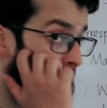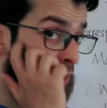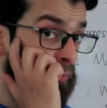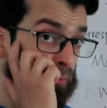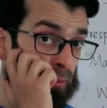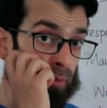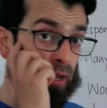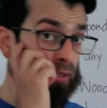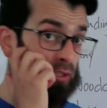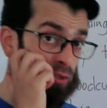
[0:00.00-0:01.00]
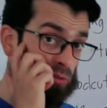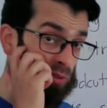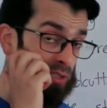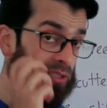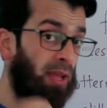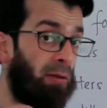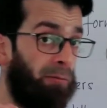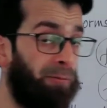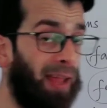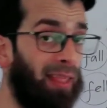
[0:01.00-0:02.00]
remember my dear students,
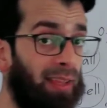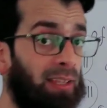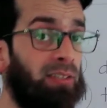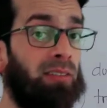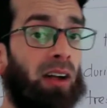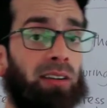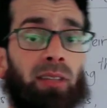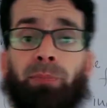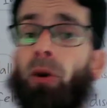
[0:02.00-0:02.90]
fell is not the